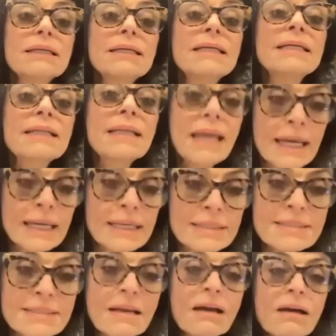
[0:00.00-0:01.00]
in
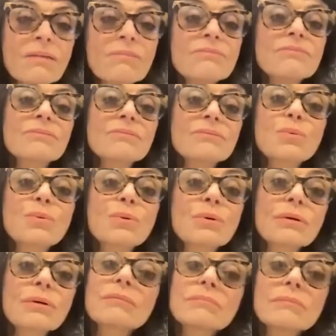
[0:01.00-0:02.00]
case of,
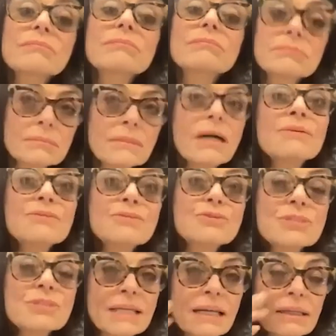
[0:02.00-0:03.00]
or
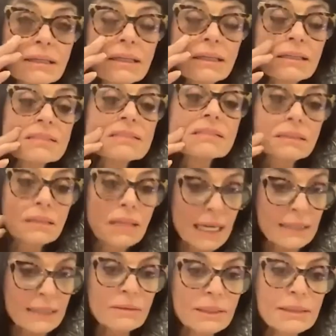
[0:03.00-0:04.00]
understanding it's
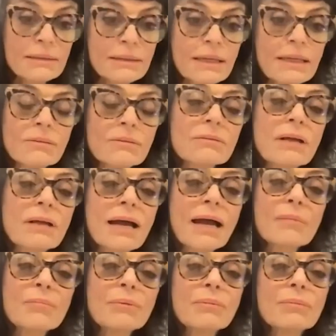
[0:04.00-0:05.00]
likely that it will
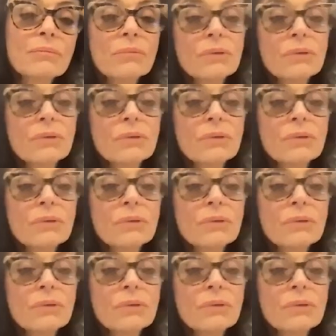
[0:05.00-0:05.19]
happen?